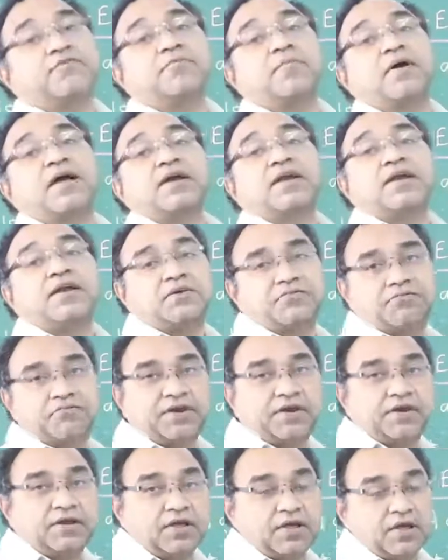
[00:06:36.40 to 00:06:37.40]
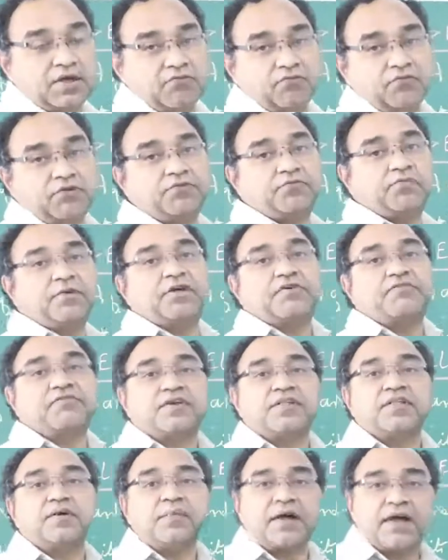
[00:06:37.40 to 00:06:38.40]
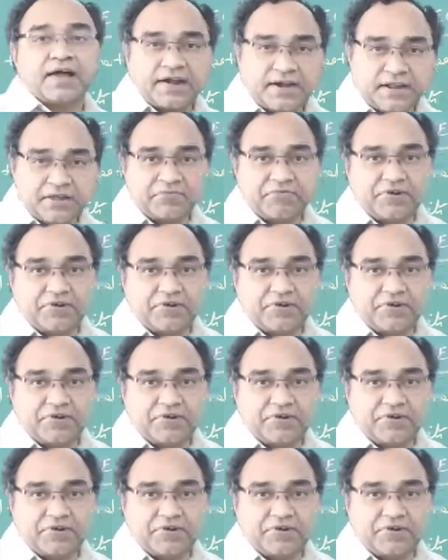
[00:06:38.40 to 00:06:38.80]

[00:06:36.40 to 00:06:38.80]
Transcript: magnetic field, which means that the magnetic